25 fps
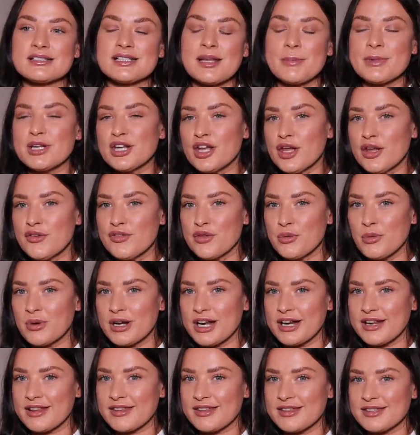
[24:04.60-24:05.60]
let me know if you
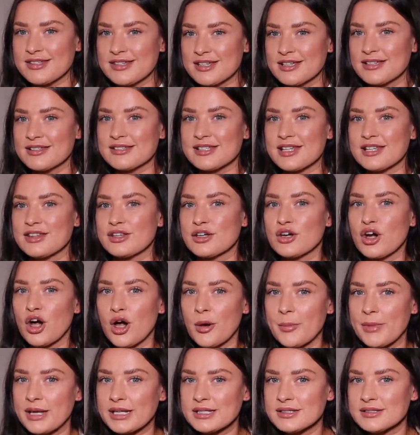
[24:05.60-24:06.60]
want any of these things in the
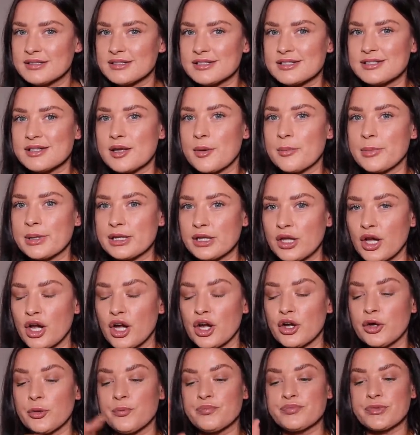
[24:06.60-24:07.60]
comments
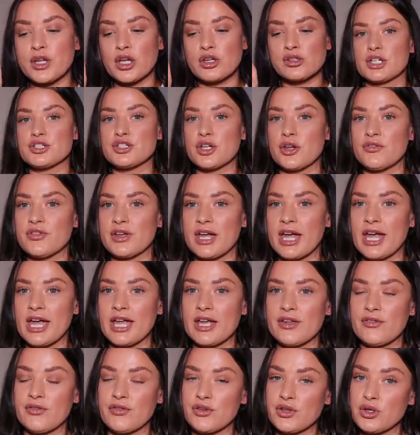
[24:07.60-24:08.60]
below. Don't forget,
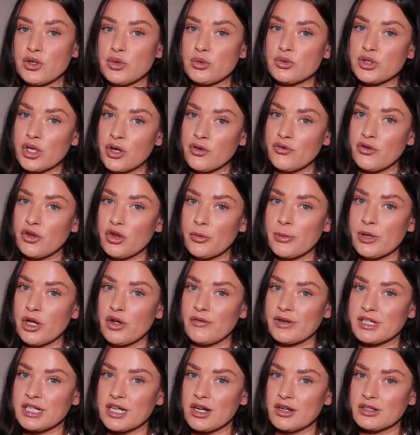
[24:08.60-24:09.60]
if you don't follow me
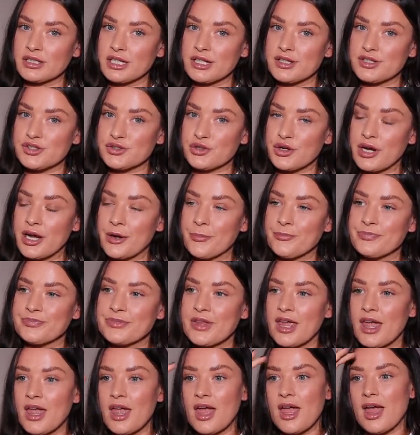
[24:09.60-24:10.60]
already on Instagram,
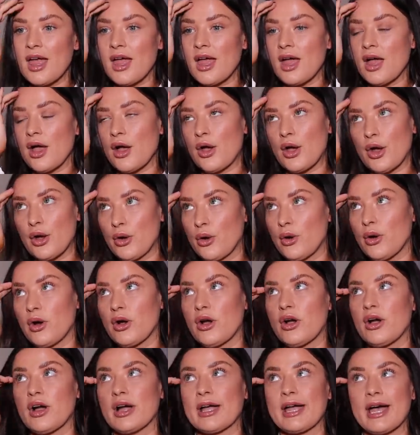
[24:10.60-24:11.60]

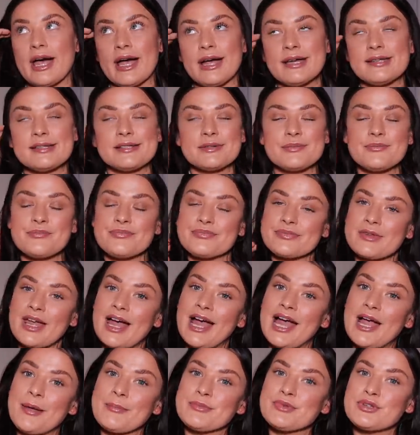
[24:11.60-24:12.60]
oh guys,
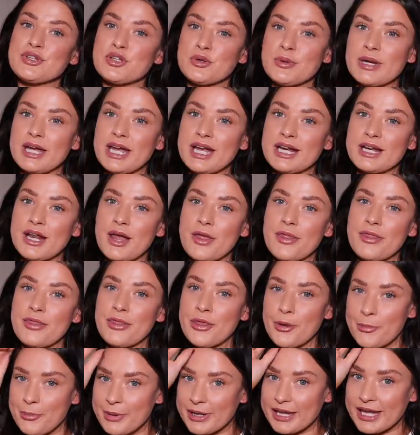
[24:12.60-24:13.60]
I'm doing
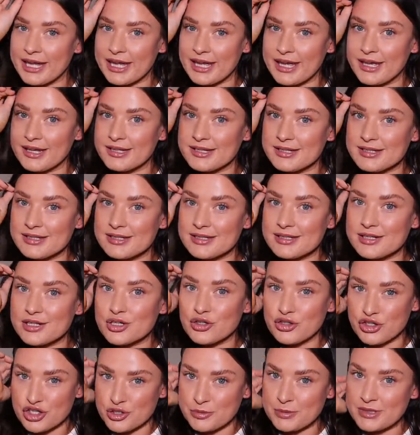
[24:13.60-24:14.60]
the biggest
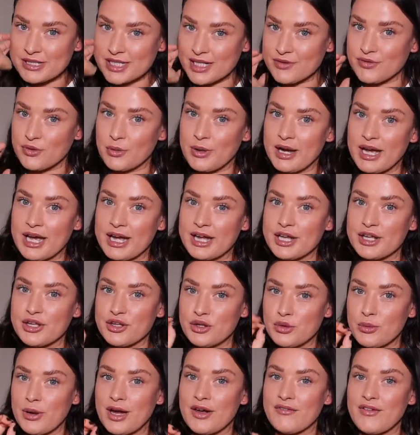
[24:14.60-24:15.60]
Christmas giveaway
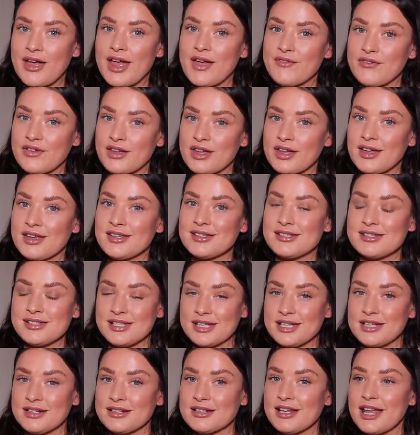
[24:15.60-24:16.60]
you have ever
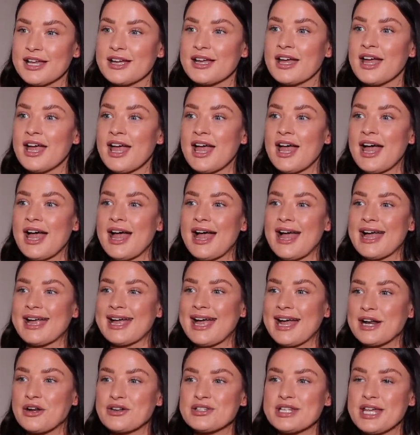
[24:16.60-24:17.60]
seen. Like, I
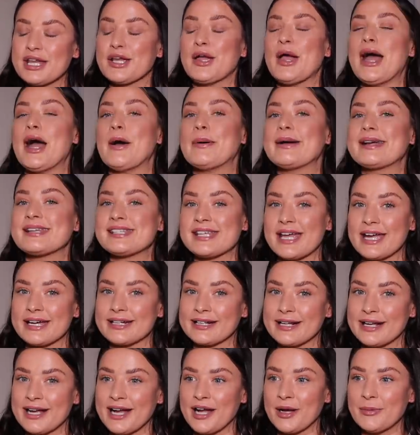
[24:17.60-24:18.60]
cannot tell you how excited
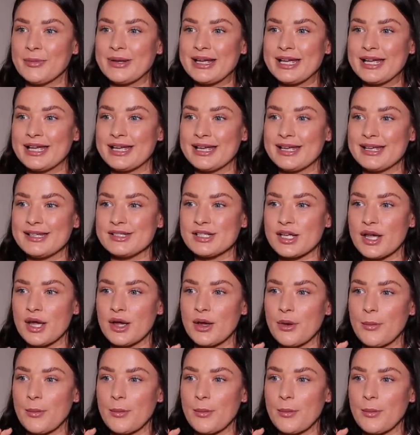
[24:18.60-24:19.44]
I am. It is